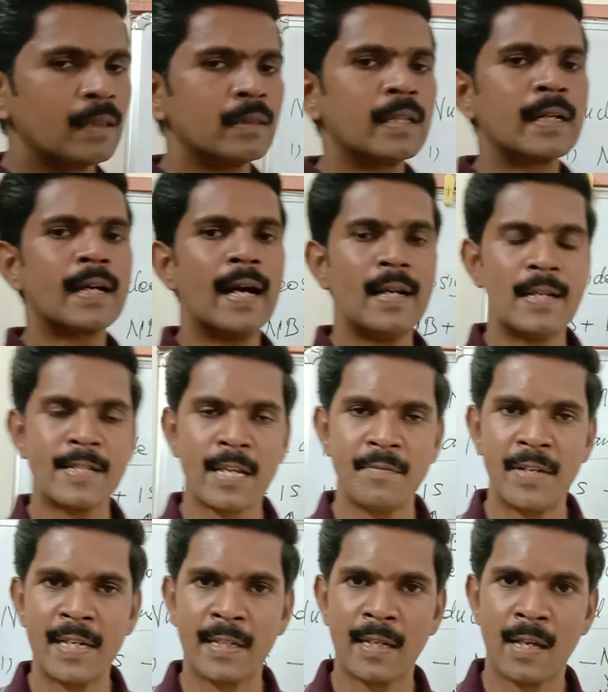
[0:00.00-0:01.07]
listen
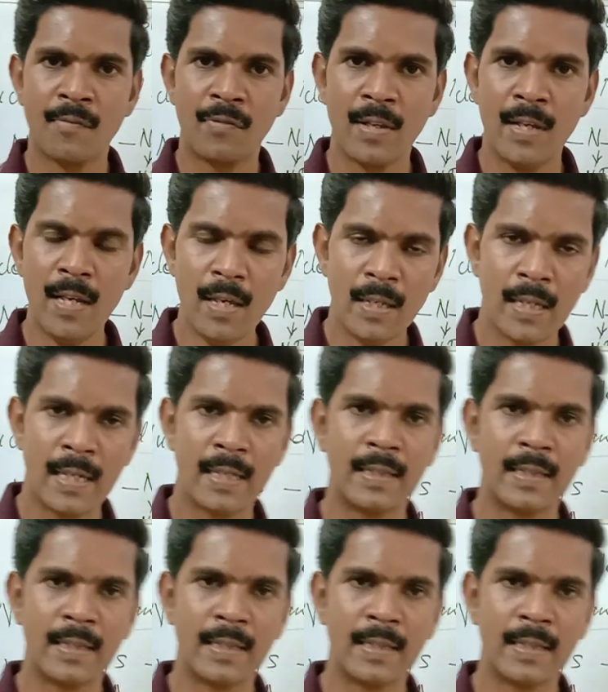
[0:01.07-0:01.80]
very carefully,